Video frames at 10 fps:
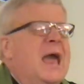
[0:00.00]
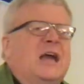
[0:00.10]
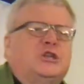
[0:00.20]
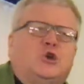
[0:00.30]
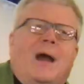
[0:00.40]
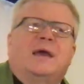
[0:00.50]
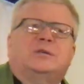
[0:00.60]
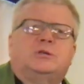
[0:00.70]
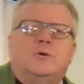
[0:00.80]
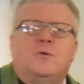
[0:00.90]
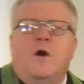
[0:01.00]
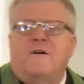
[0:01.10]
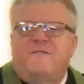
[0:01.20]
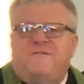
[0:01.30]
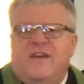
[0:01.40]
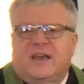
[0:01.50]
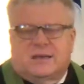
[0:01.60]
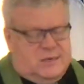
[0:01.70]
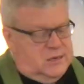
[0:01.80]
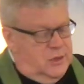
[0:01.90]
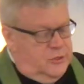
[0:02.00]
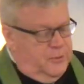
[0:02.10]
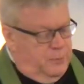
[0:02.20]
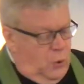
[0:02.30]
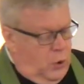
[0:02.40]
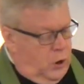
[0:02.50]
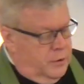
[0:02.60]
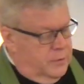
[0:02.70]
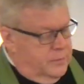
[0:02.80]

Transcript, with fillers: and tries to fix the poor.